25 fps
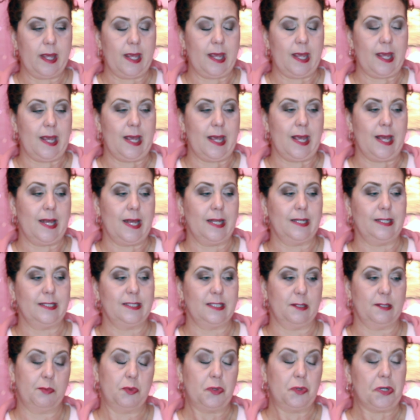and
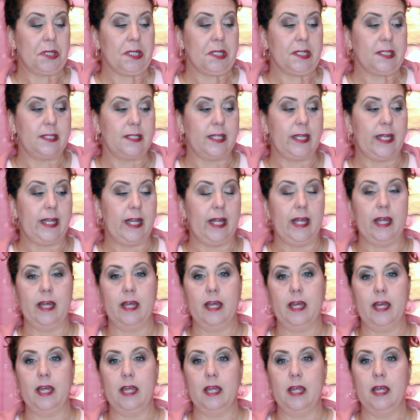it's a product that
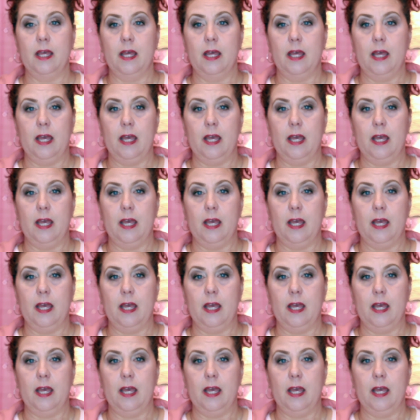I